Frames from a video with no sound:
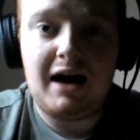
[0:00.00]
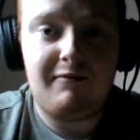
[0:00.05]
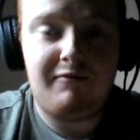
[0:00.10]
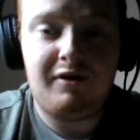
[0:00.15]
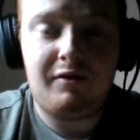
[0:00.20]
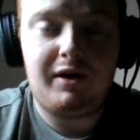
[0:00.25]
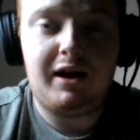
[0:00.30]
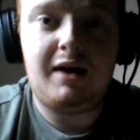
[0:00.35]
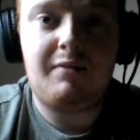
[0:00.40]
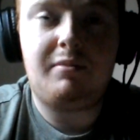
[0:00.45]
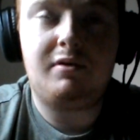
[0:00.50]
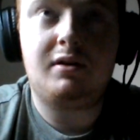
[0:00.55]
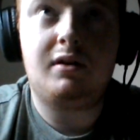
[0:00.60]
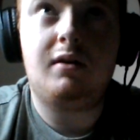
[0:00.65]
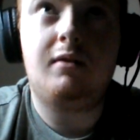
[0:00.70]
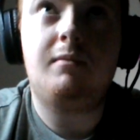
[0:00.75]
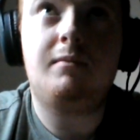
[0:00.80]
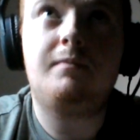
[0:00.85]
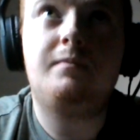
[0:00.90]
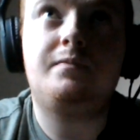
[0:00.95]
very
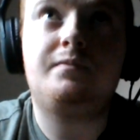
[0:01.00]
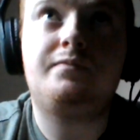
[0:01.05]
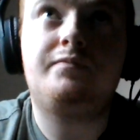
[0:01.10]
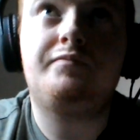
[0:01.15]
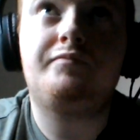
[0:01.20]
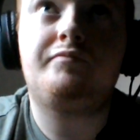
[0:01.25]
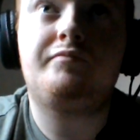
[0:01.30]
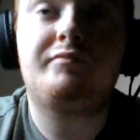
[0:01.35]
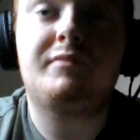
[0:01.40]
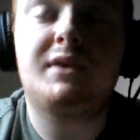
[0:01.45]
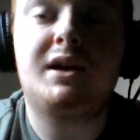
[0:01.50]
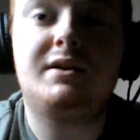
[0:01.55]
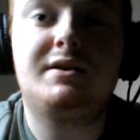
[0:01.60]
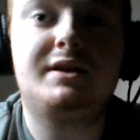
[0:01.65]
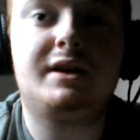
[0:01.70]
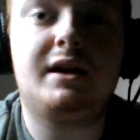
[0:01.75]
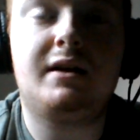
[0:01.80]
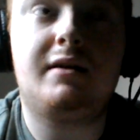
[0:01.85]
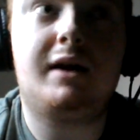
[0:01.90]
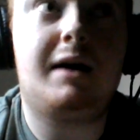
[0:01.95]
happily.
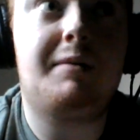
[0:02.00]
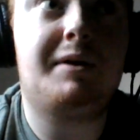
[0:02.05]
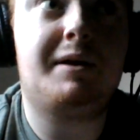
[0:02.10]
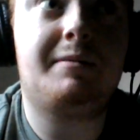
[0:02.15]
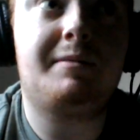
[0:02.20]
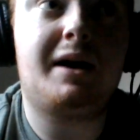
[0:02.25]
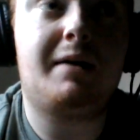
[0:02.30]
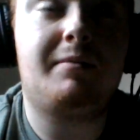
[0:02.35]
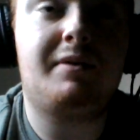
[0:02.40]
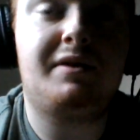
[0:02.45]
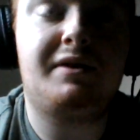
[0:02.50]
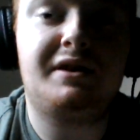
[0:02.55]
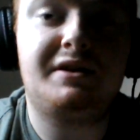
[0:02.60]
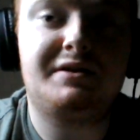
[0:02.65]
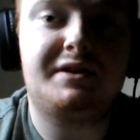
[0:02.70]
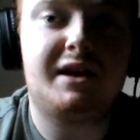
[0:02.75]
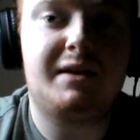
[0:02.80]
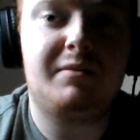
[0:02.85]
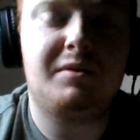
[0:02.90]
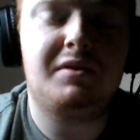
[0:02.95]
So yeah, I'm happy that
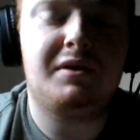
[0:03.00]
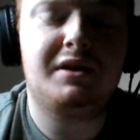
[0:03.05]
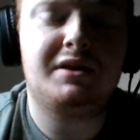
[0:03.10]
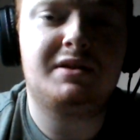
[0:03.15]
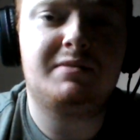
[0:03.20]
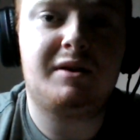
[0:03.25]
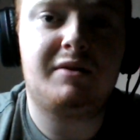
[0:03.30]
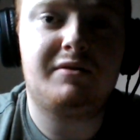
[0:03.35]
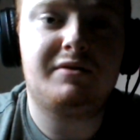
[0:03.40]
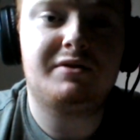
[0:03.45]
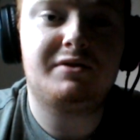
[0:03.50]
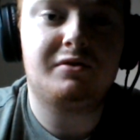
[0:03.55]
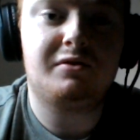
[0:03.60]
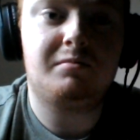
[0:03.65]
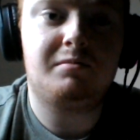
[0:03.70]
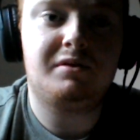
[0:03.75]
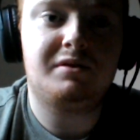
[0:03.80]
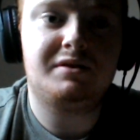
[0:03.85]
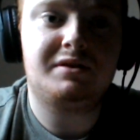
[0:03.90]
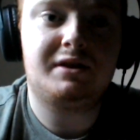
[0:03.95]
he's keeping his spirits
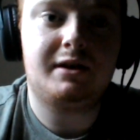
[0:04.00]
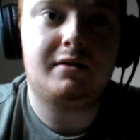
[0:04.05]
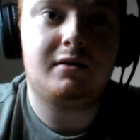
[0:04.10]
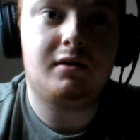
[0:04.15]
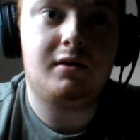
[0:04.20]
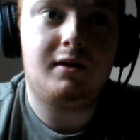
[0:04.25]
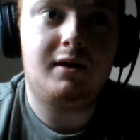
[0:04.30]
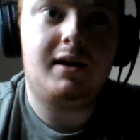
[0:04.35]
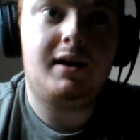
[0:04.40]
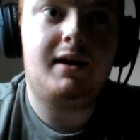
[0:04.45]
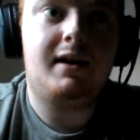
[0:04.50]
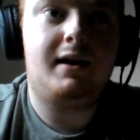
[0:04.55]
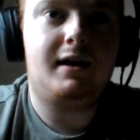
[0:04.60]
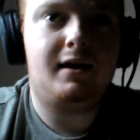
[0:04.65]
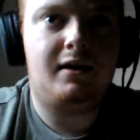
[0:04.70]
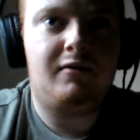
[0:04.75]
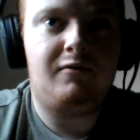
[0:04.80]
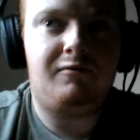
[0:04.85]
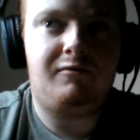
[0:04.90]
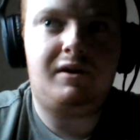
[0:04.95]
up, but still,
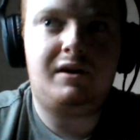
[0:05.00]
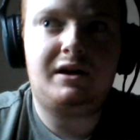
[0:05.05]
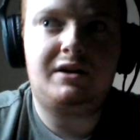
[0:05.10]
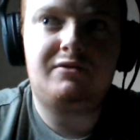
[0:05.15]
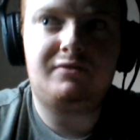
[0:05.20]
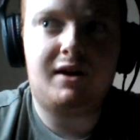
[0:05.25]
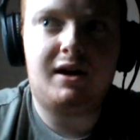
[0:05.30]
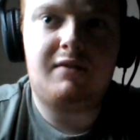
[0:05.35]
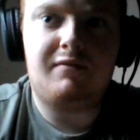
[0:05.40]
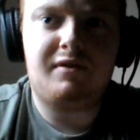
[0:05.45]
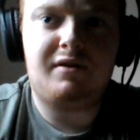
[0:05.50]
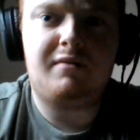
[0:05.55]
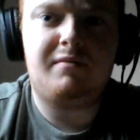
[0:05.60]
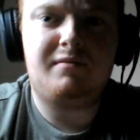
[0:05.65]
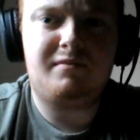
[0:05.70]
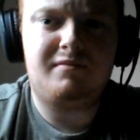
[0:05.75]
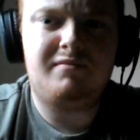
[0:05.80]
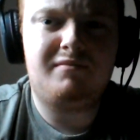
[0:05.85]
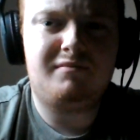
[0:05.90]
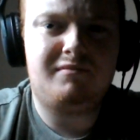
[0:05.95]
for any driver,
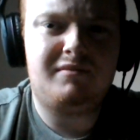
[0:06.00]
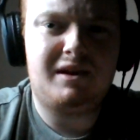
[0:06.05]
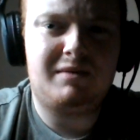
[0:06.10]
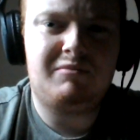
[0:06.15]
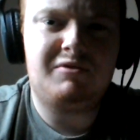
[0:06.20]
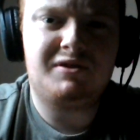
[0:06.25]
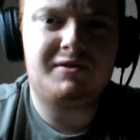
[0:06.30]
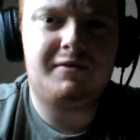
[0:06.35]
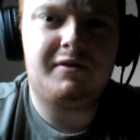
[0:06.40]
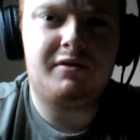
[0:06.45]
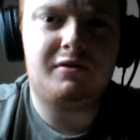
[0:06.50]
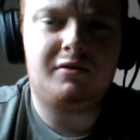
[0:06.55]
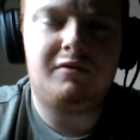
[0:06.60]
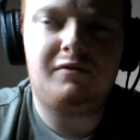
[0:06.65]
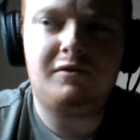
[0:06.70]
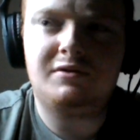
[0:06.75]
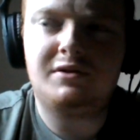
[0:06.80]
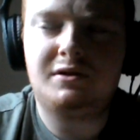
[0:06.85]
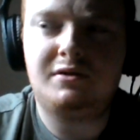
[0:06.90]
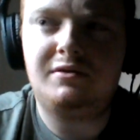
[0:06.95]
it must feel
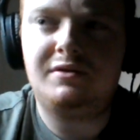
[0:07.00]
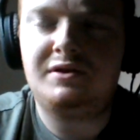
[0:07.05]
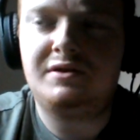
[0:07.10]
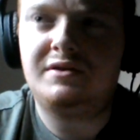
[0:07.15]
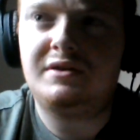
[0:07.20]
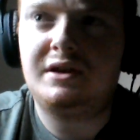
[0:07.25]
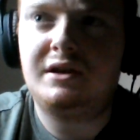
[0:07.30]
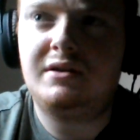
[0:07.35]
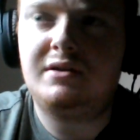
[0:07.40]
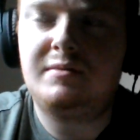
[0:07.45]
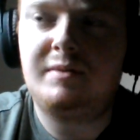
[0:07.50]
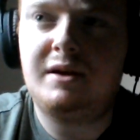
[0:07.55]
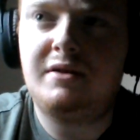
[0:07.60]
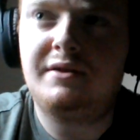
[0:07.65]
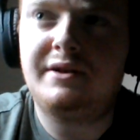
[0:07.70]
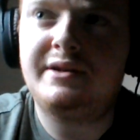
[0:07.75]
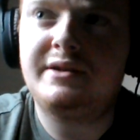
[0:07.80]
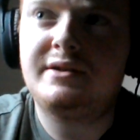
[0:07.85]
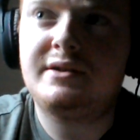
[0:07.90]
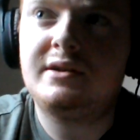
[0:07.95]
awful to lose your seat, to be
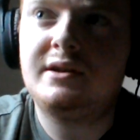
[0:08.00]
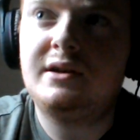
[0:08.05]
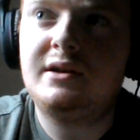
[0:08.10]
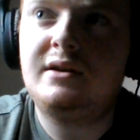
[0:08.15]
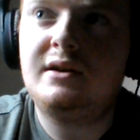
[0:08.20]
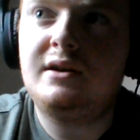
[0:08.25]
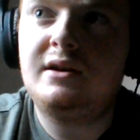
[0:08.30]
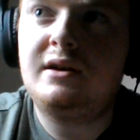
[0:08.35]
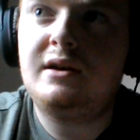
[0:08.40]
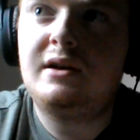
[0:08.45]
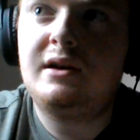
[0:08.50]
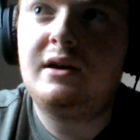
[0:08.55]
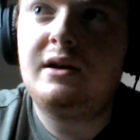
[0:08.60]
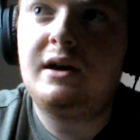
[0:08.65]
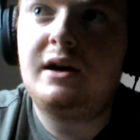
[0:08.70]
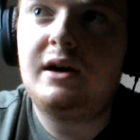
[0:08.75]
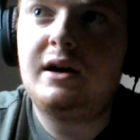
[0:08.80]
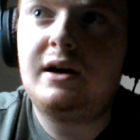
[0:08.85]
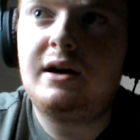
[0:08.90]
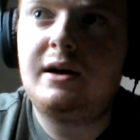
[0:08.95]
honest.
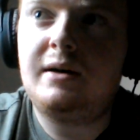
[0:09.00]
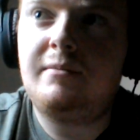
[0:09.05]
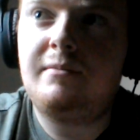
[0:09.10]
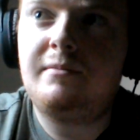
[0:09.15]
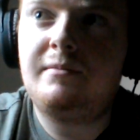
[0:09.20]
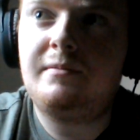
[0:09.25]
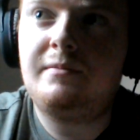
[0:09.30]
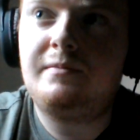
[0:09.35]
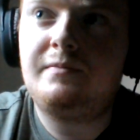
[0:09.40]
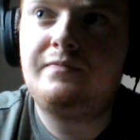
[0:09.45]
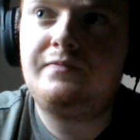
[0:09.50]
So